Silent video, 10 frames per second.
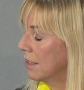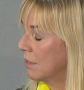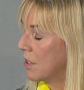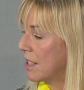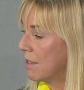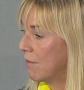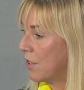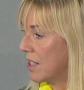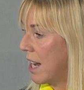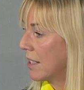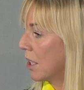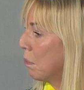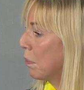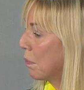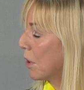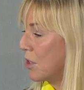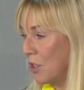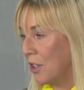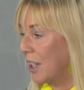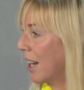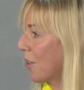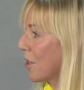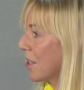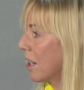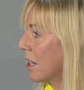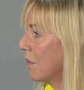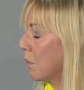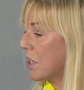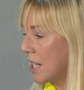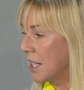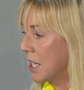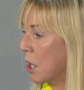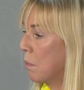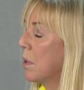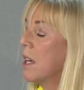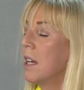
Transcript: for standing up, because you're going to get criticised for standing up